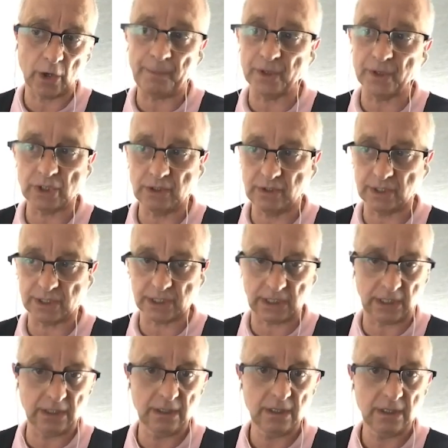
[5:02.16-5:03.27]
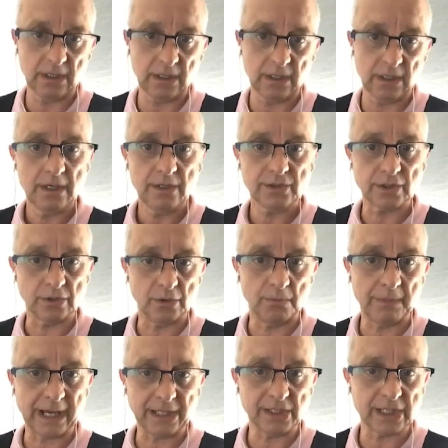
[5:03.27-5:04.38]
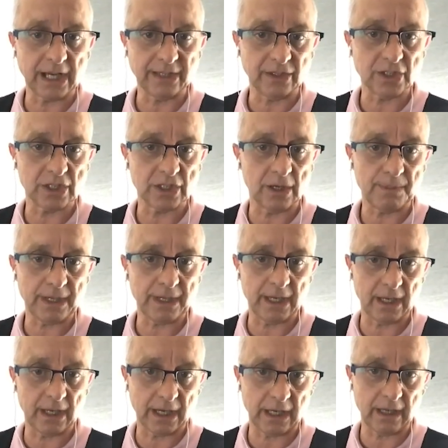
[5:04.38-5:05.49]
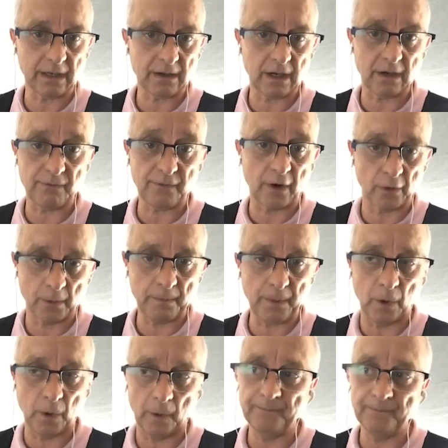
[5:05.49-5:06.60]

opportunity to maintain the ship in a foreign port.